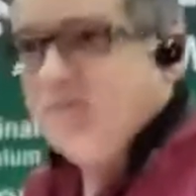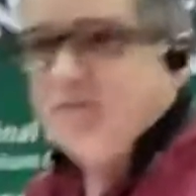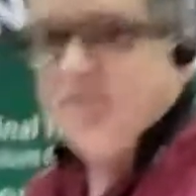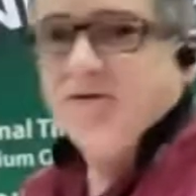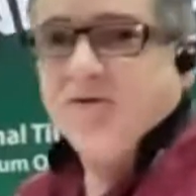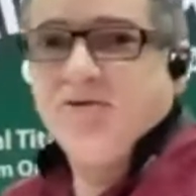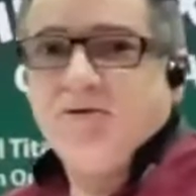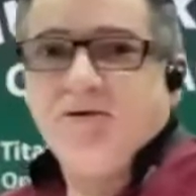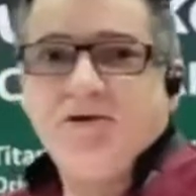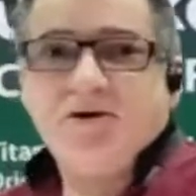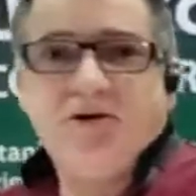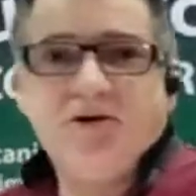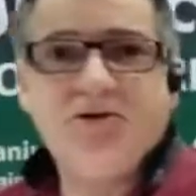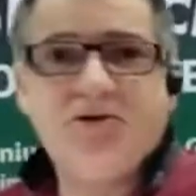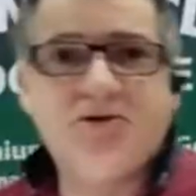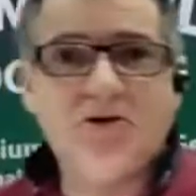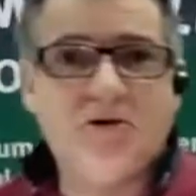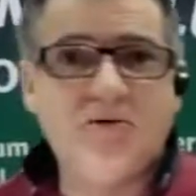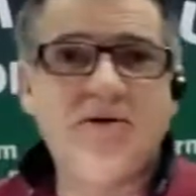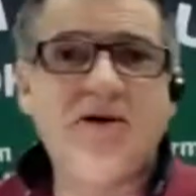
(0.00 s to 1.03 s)
for your cooking, you
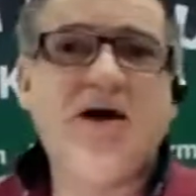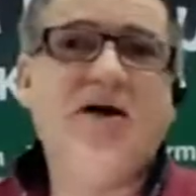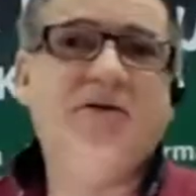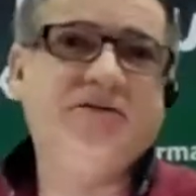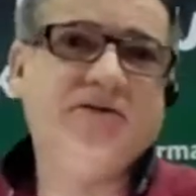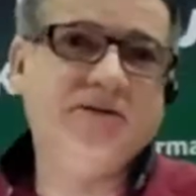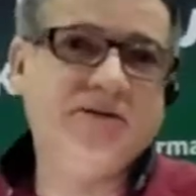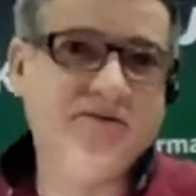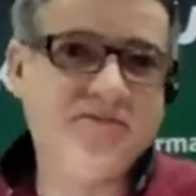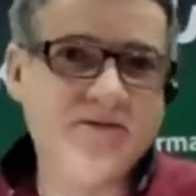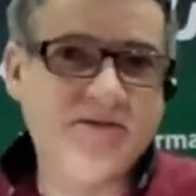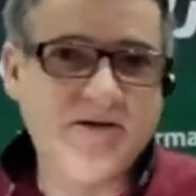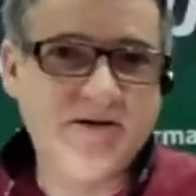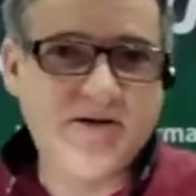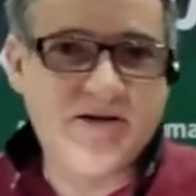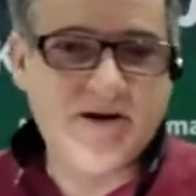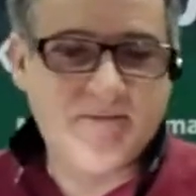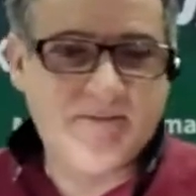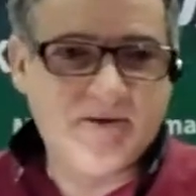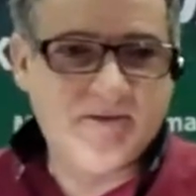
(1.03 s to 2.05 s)
don't have to lift the
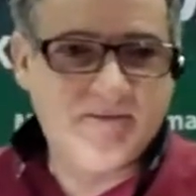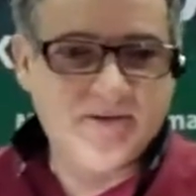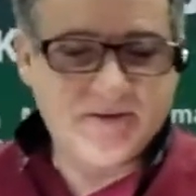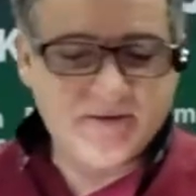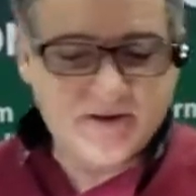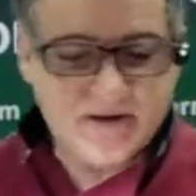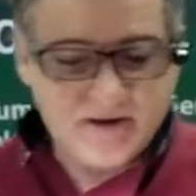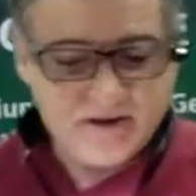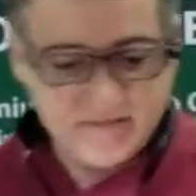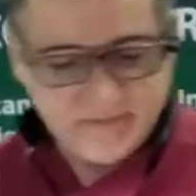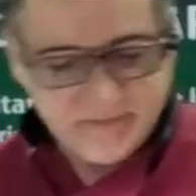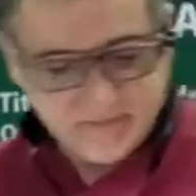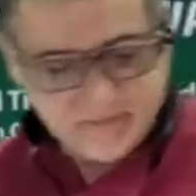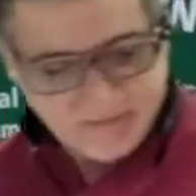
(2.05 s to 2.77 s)
lid up every time.